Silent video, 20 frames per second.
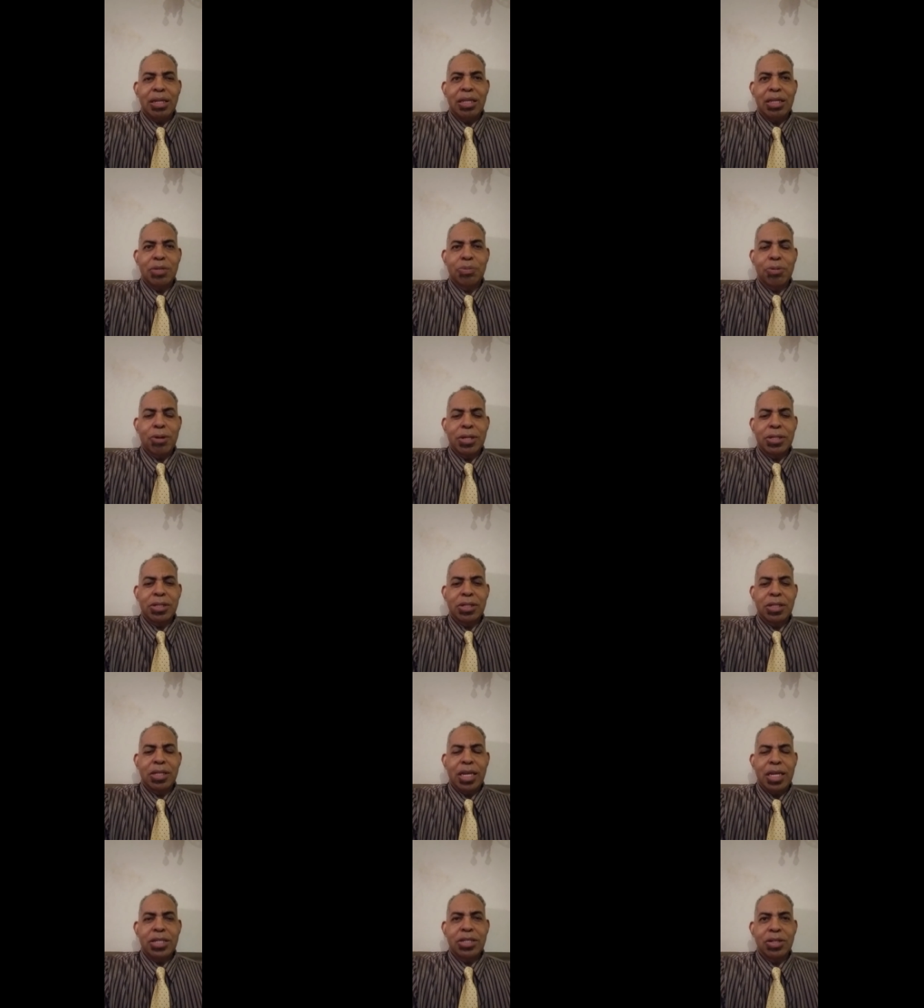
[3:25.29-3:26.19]
these
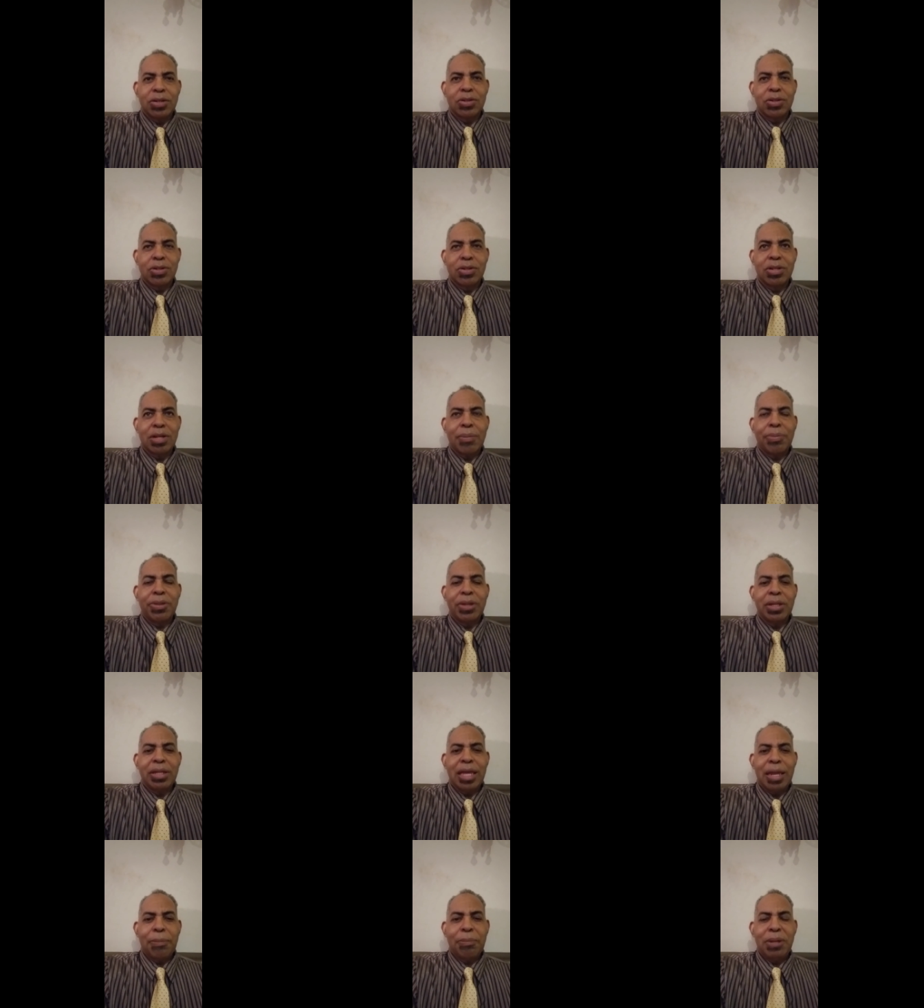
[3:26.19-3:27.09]
presentations are
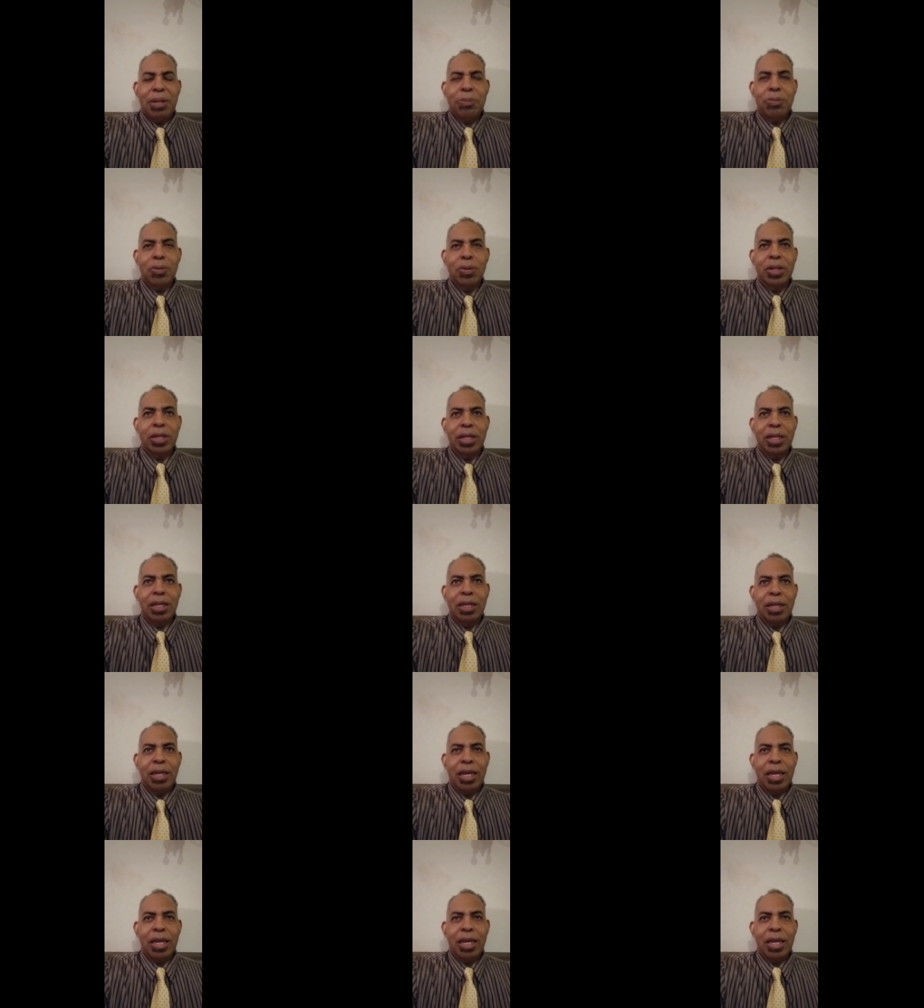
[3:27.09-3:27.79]
something that people can